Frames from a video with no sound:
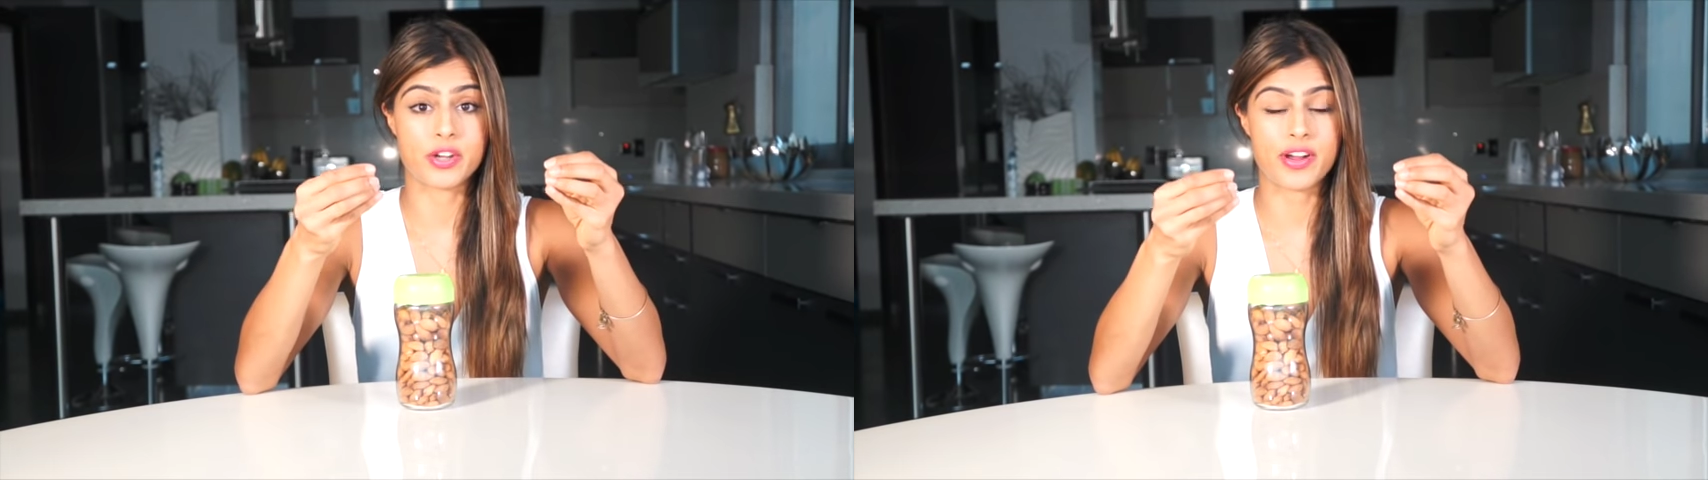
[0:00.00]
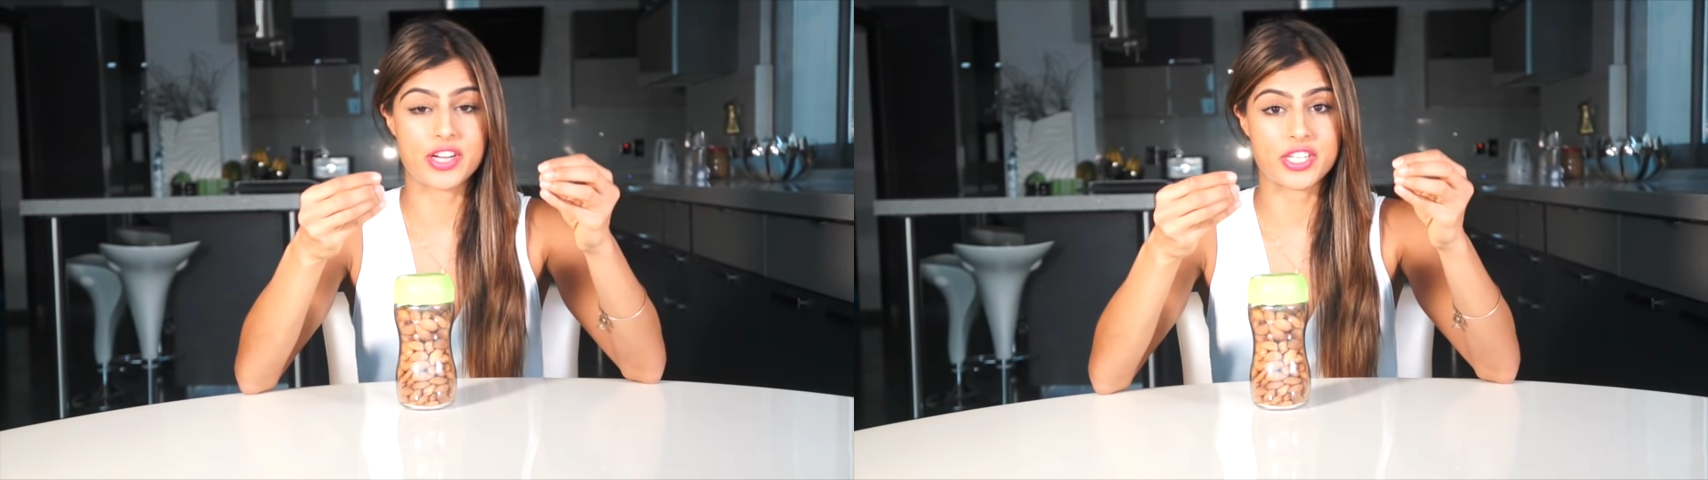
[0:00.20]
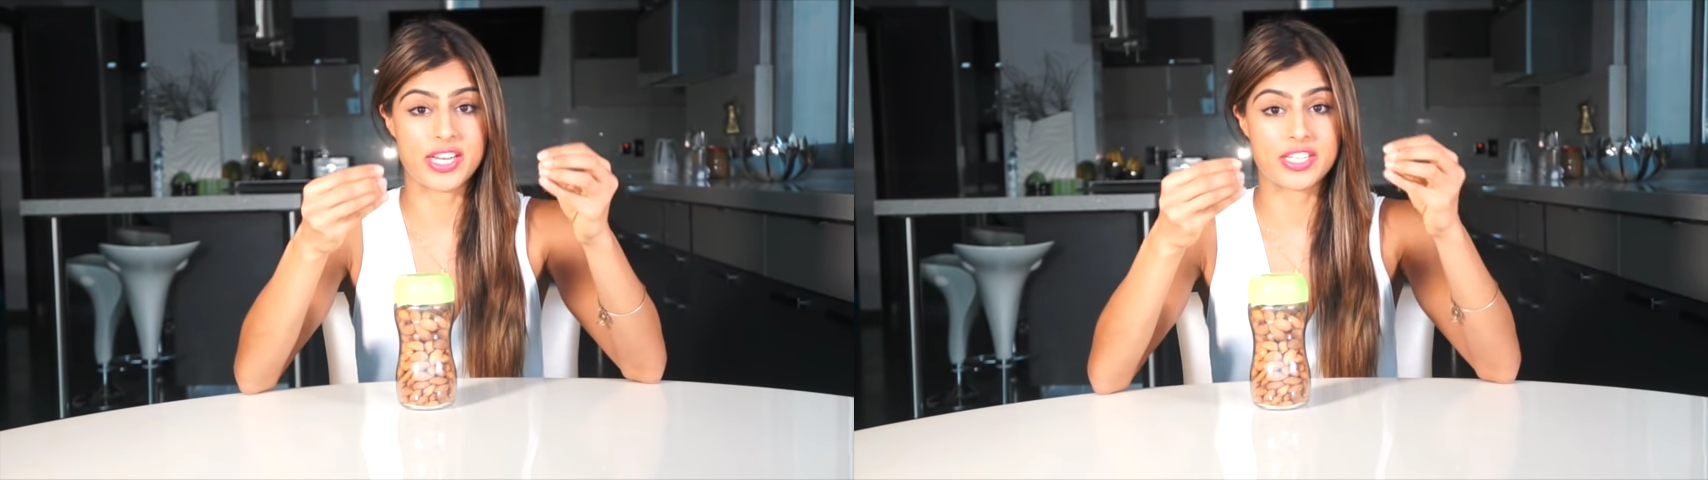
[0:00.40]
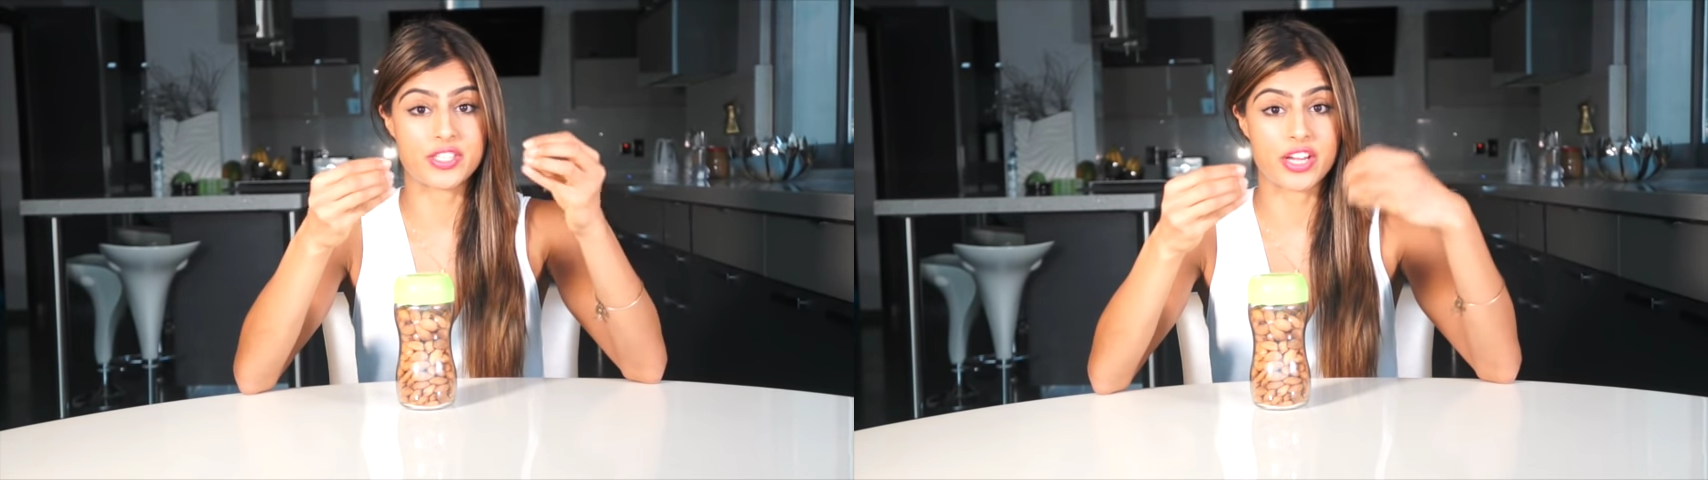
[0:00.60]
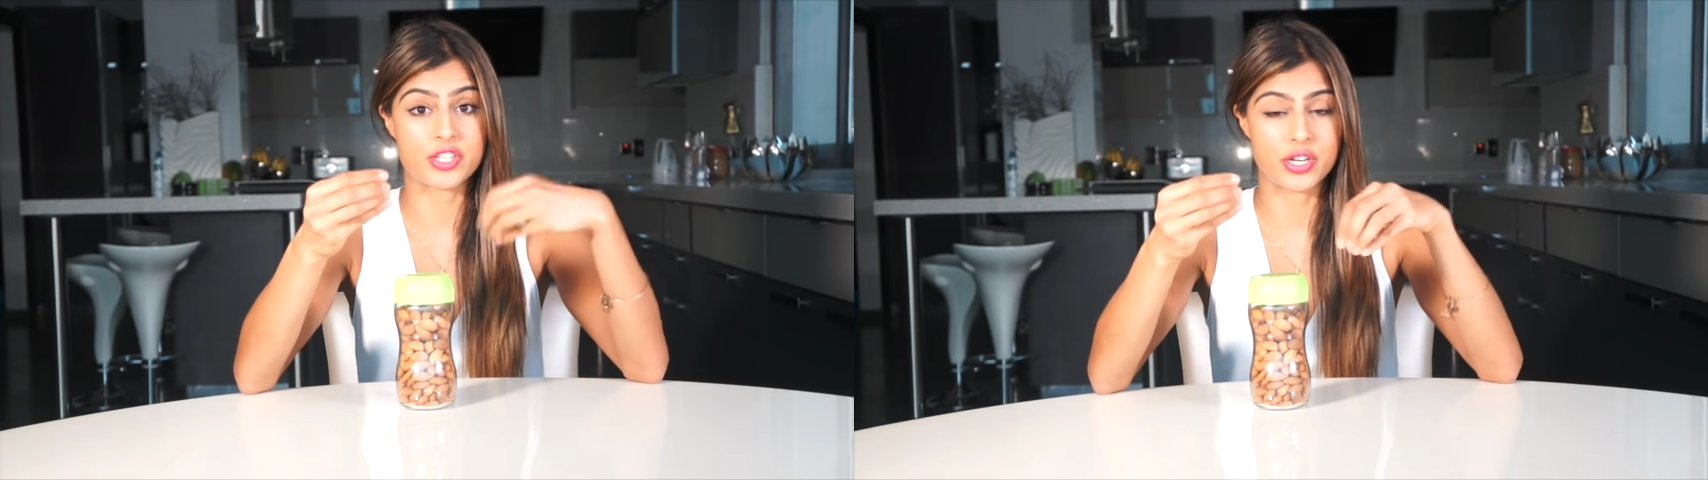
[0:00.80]
are actually
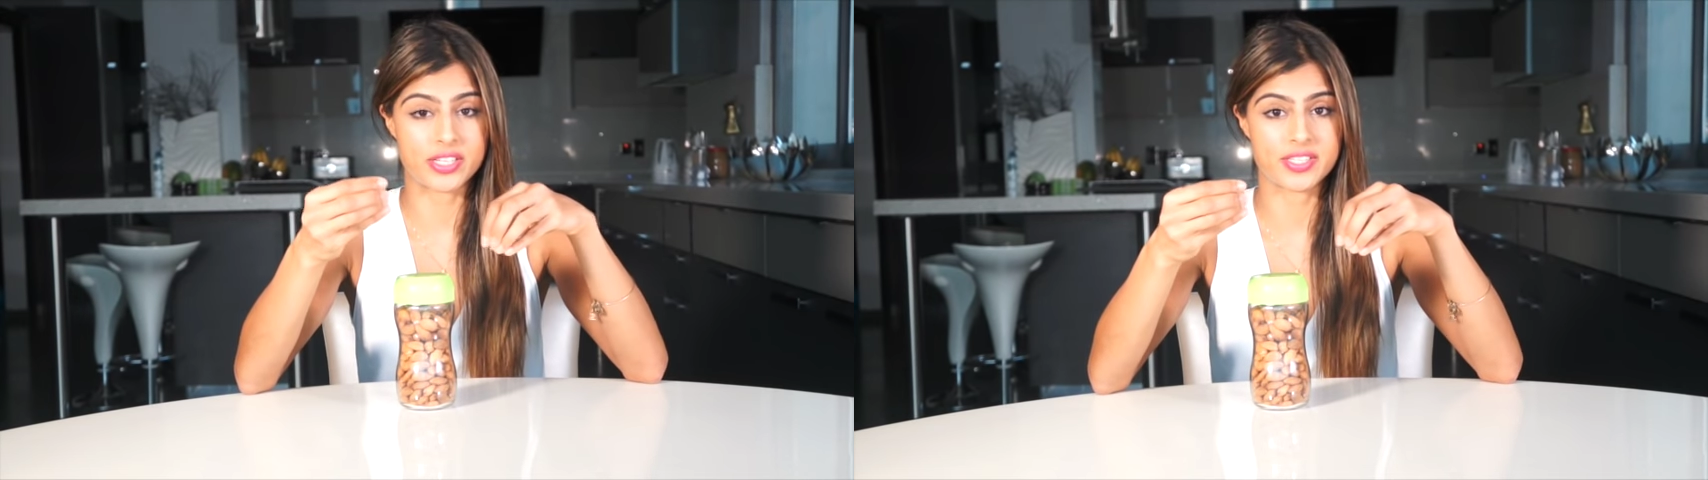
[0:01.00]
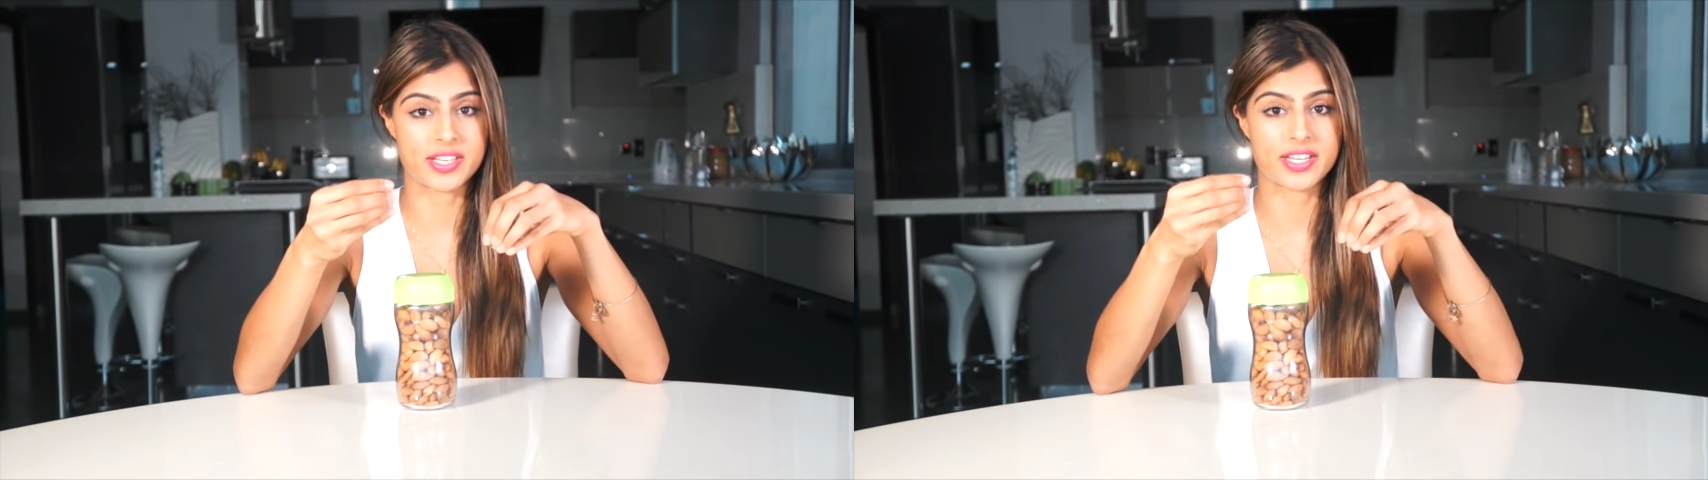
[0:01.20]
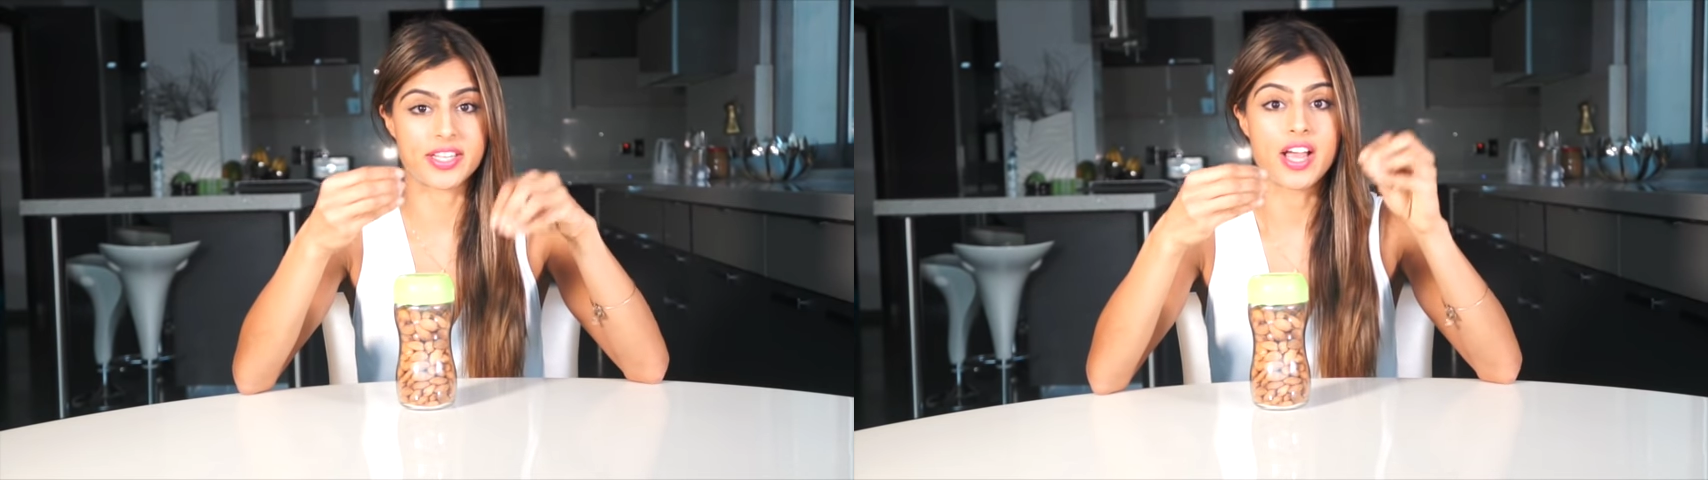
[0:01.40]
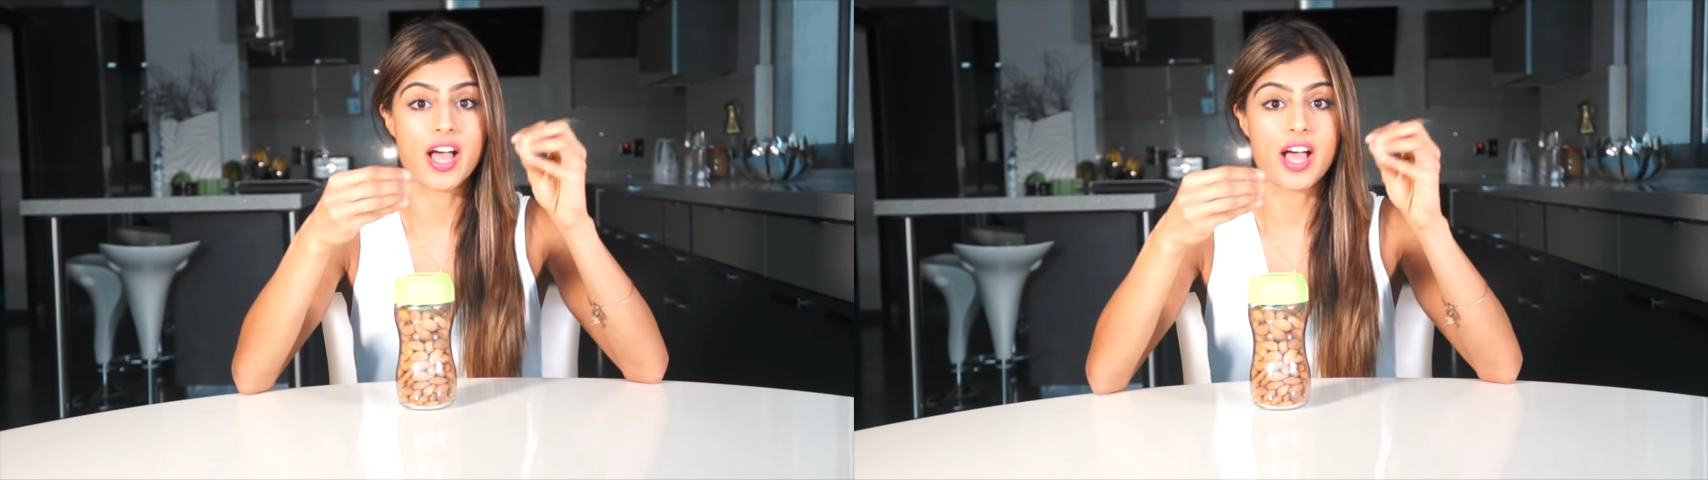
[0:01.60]
digested